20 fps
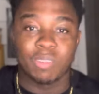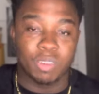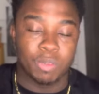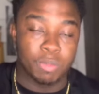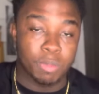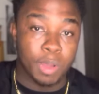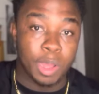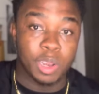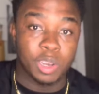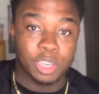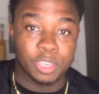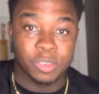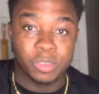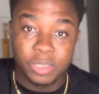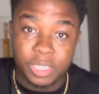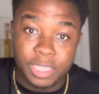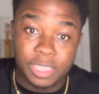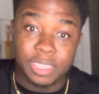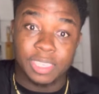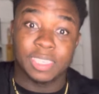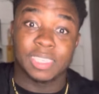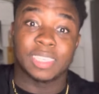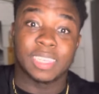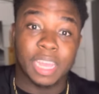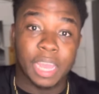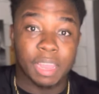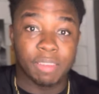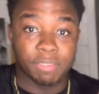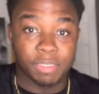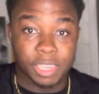what I'm about to do is to
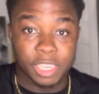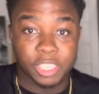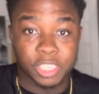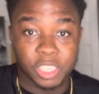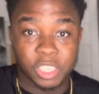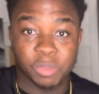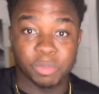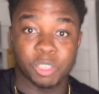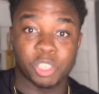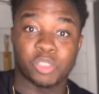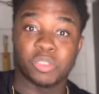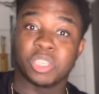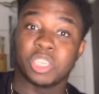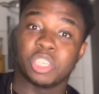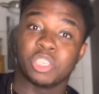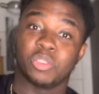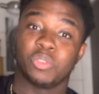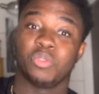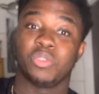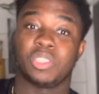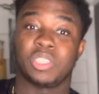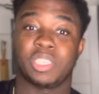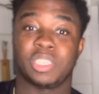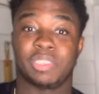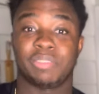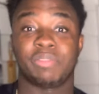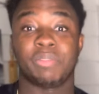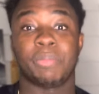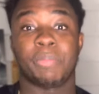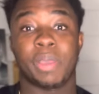save dishes, but you can use a
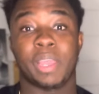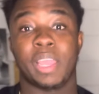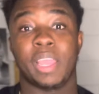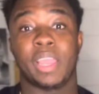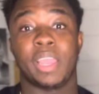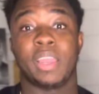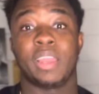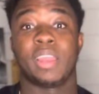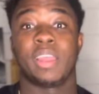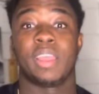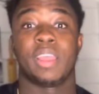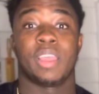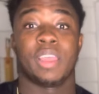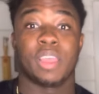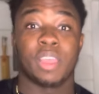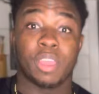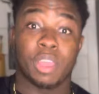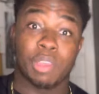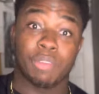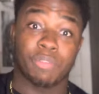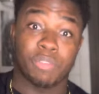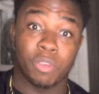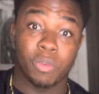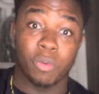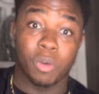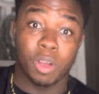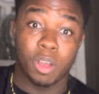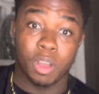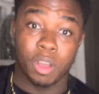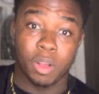different pan if you
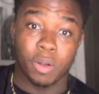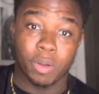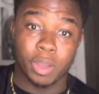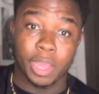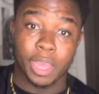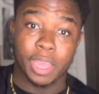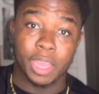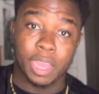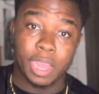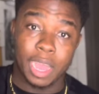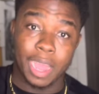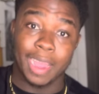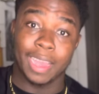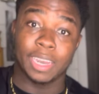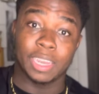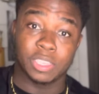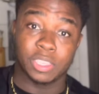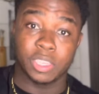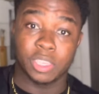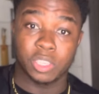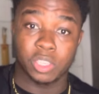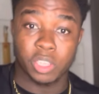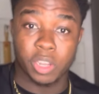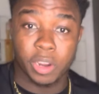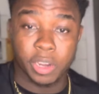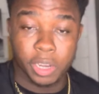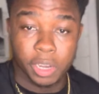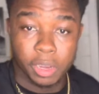want, okay? Alright, let's get started.